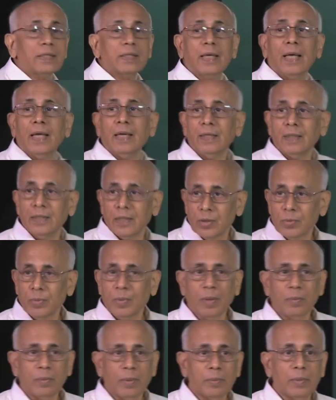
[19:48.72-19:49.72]
scale in this
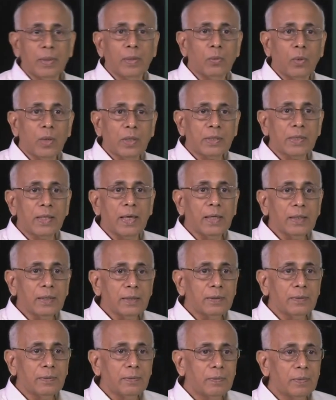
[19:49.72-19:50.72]
problem and what is that?
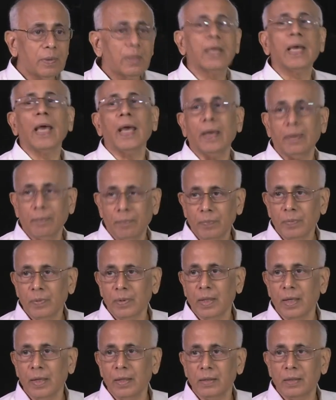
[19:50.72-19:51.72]
k
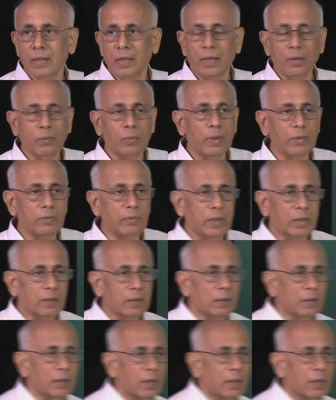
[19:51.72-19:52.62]
the incident wave vector